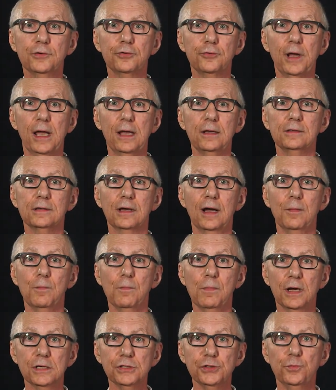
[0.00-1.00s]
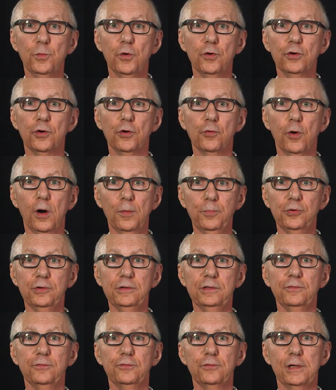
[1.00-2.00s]
create a much more
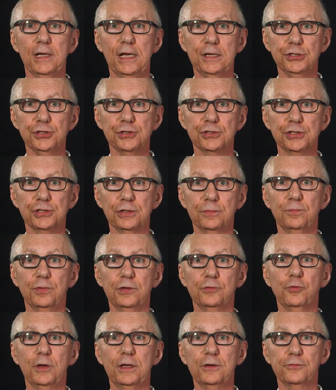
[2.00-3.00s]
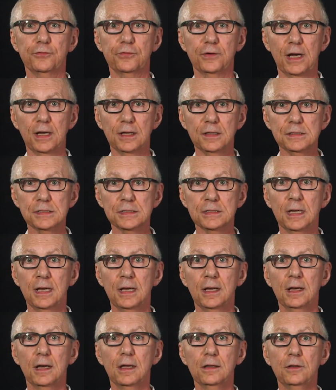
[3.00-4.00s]
cooperative relationship between France
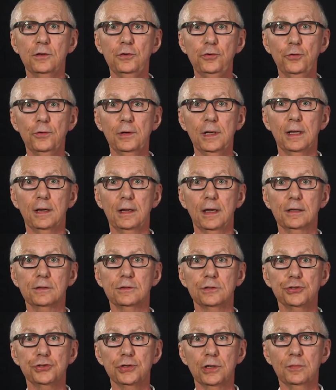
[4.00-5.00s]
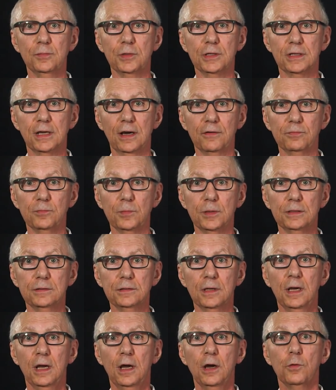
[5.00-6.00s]
and the newly elected German
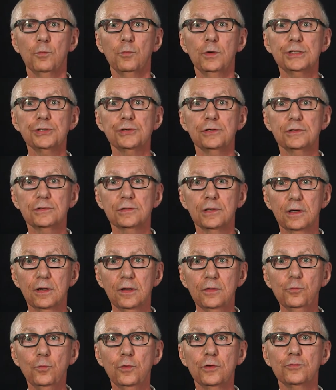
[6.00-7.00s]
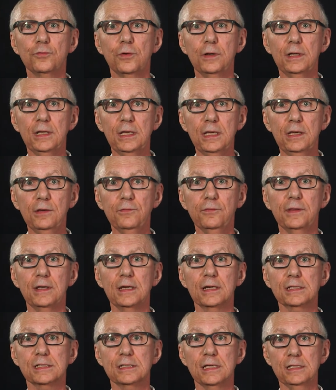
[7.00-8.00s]
government, which in turn would relieve
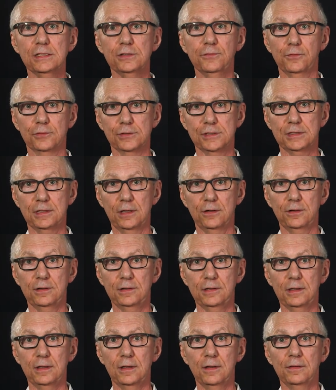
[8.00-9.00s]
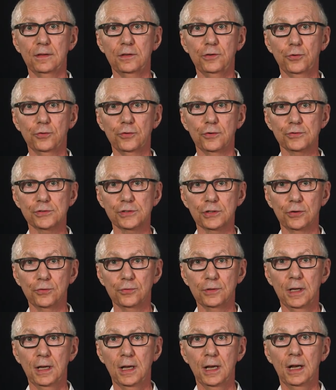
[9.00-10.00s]
the excessive austerity in the
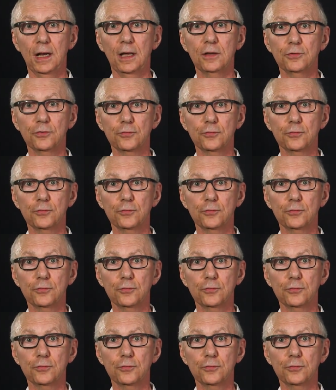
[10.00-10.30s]
Eurozone and